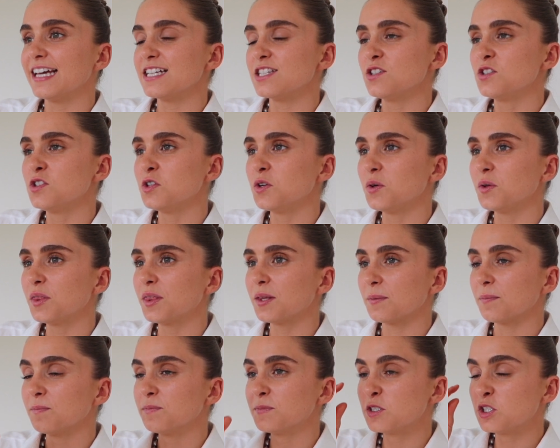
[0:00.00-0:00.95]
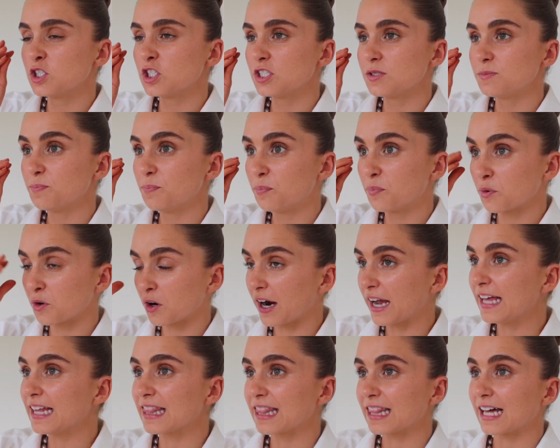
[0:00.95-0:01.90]
into the
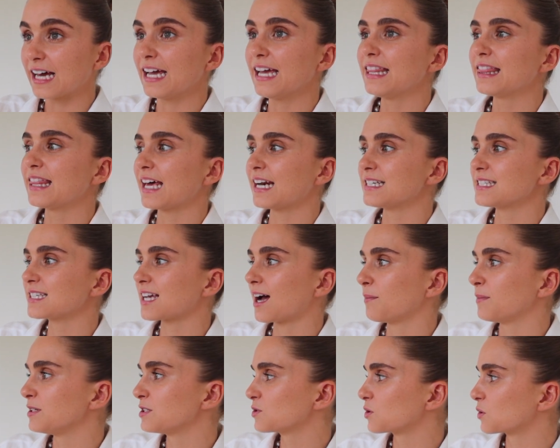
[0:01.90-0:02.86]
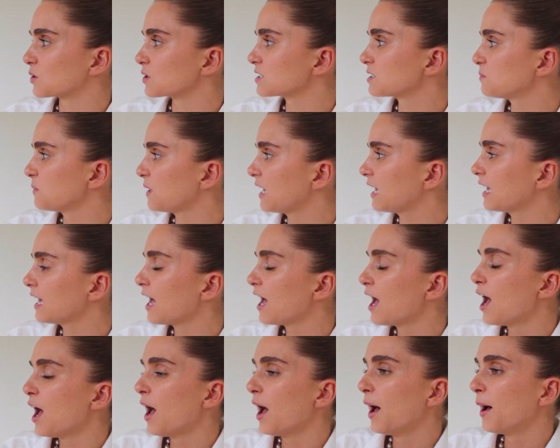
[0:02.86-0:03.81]
bright light that is coming towards
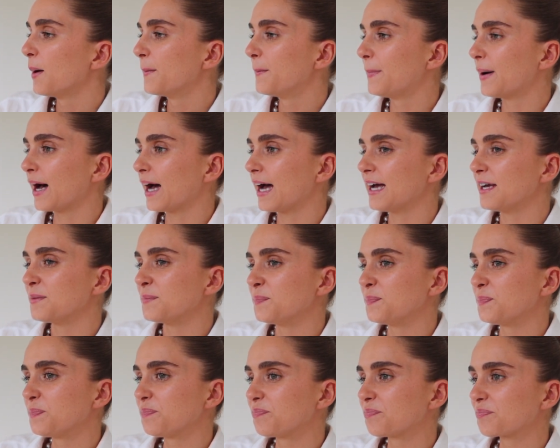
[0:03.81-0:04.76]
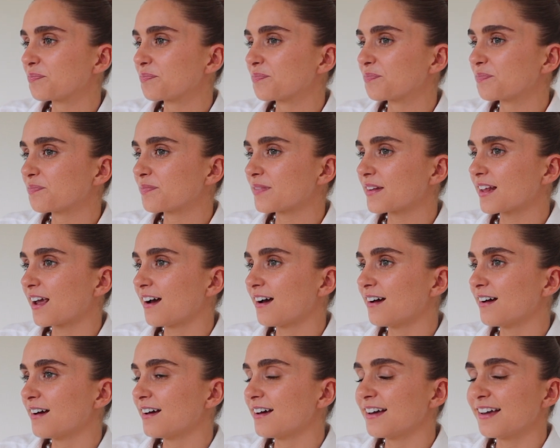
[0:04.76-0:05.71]
me. But
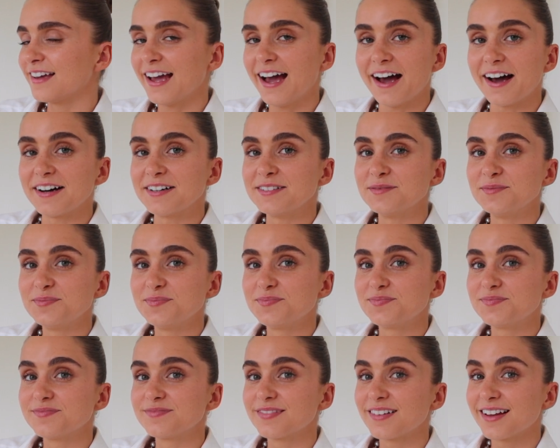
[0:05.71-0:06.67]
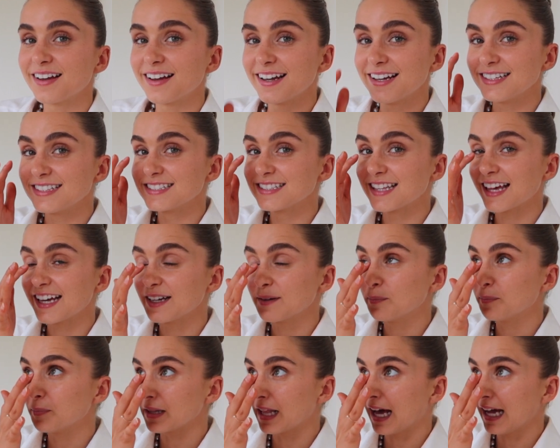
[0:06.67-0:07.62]
yeah, it's
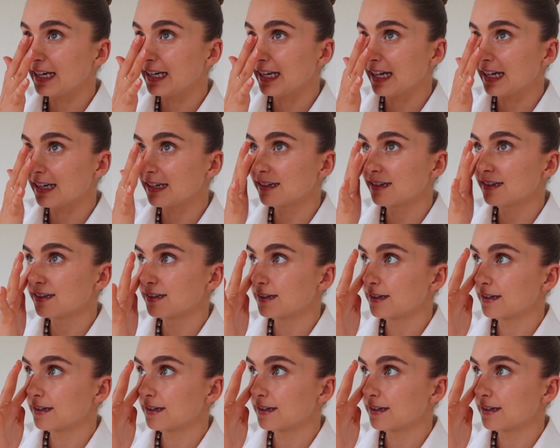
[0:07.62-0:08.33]
like blinding.